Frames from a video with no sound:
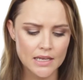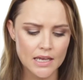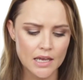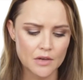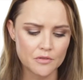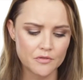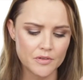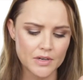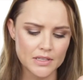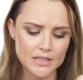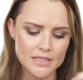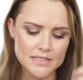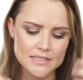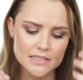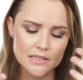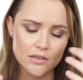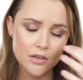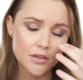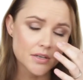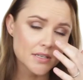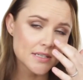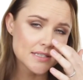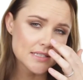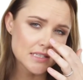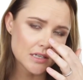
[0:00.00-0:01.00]
I find there's a
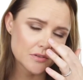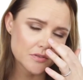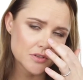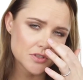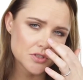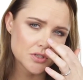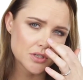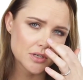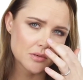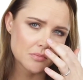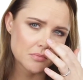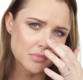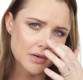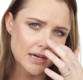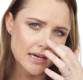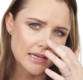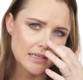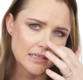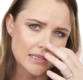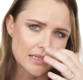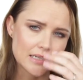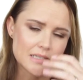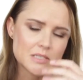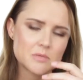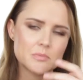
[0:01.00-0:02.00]
lot of stuff that you can buy
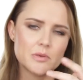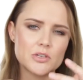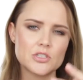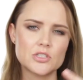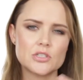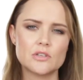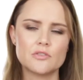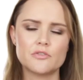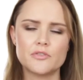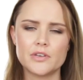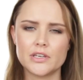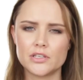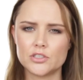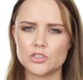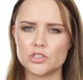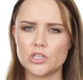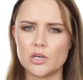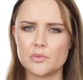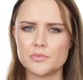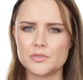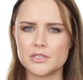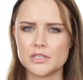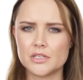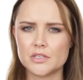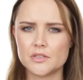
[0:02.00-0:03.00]
at like special effects
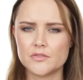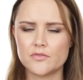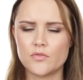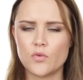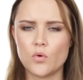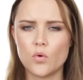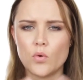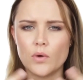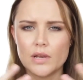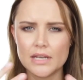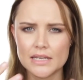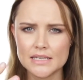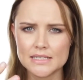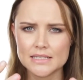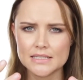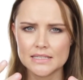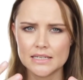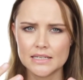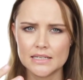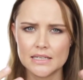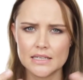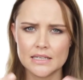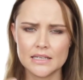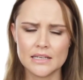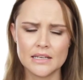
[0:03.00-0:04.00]
shops and it's for oily
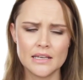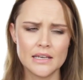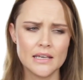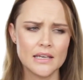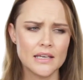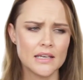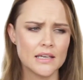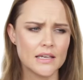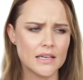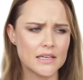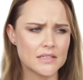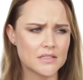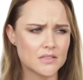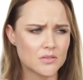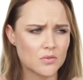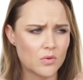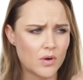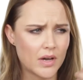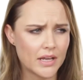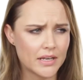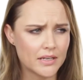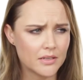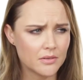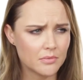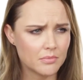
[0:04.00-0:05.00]
skin and it's
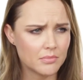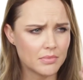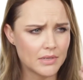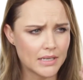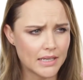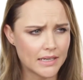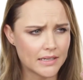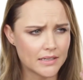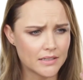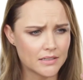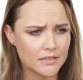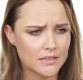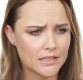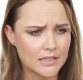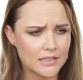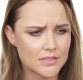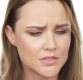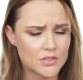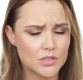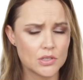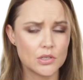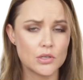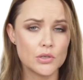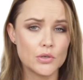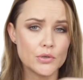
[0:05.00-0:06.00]
quite a
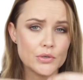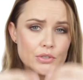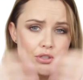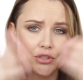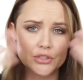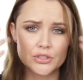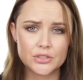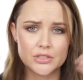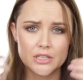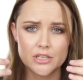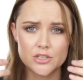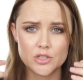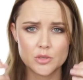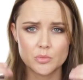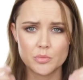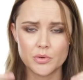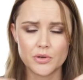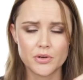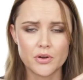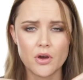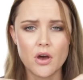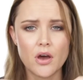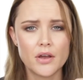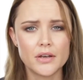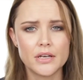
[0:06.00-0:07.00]
solution that you
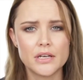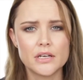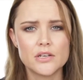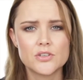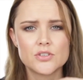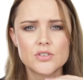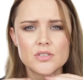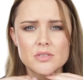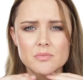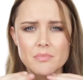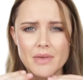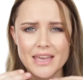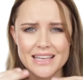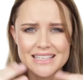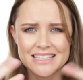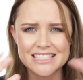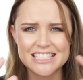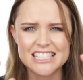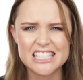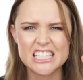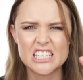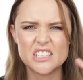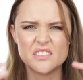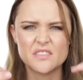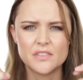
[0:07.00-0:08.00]
put on and it just makes the
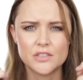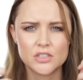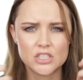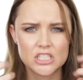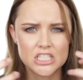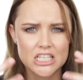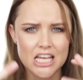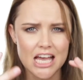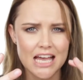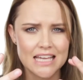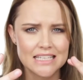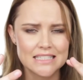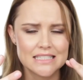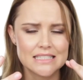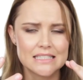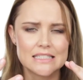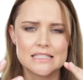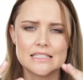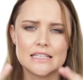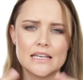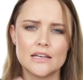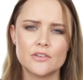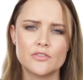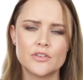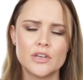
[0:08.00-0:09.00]
skin feel tight and
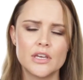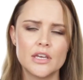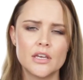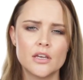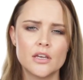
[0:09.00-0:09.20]
stuff.